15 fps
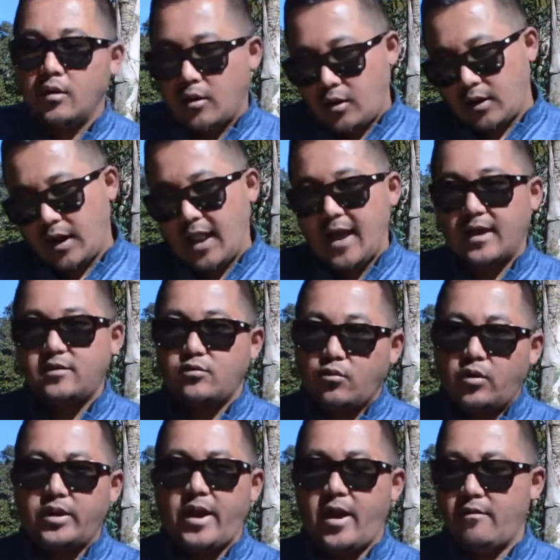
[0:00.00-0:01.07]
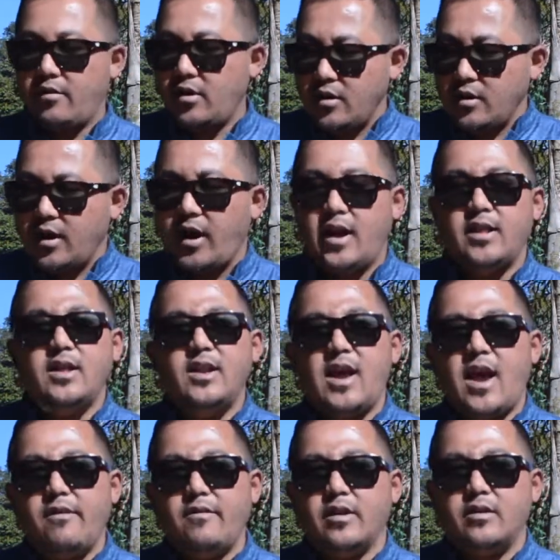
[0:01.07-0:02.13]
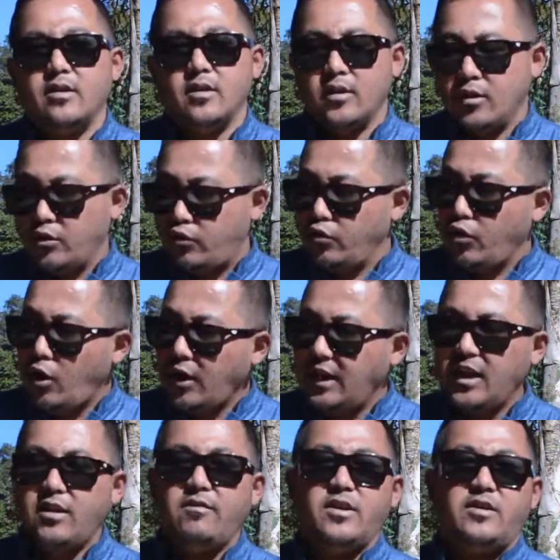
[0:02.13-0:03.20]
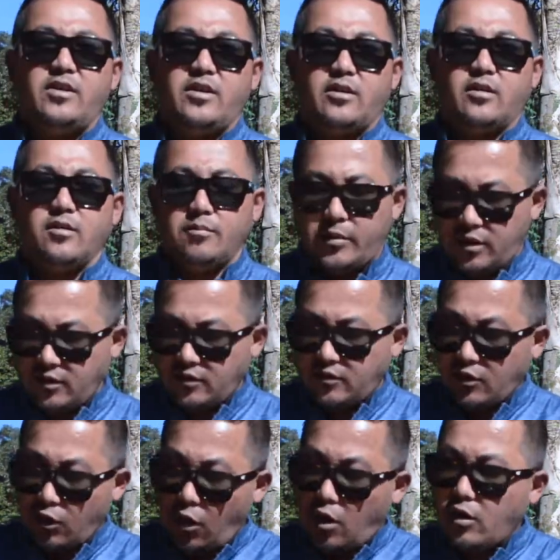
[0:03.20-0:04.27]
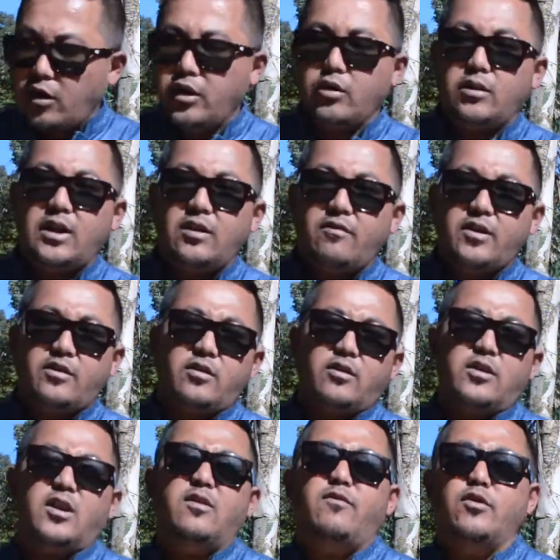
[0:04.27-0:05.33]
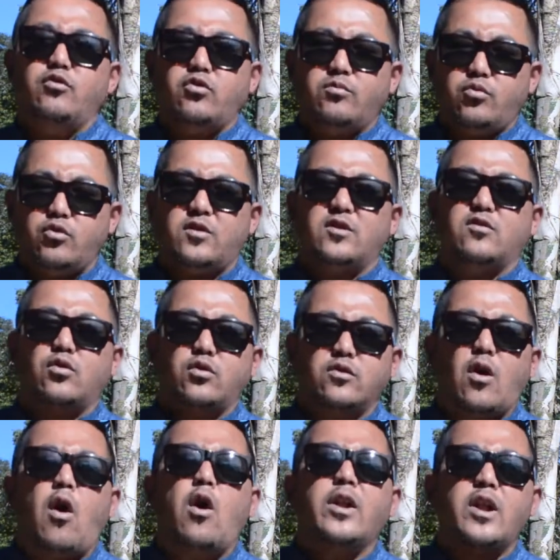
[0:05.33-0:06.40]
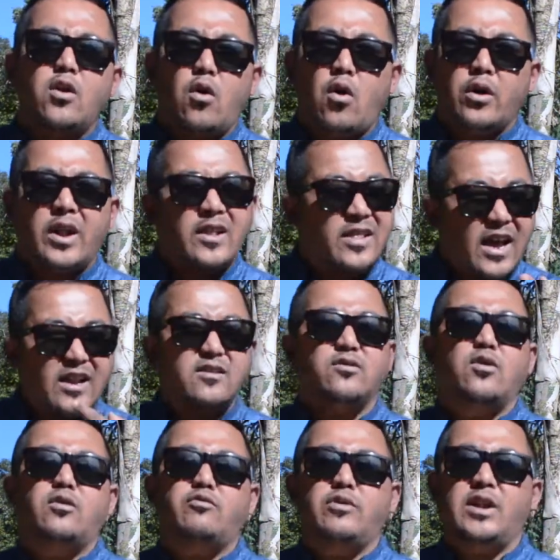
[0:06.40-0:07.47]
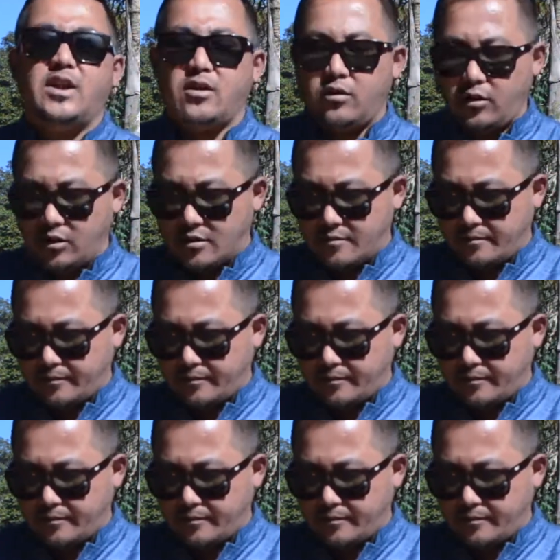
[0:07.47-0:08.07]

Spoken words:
glass, whatever, and then have it. Do not leave it here, because the longer you leave it here, the infusion process goes on, and that is not really good.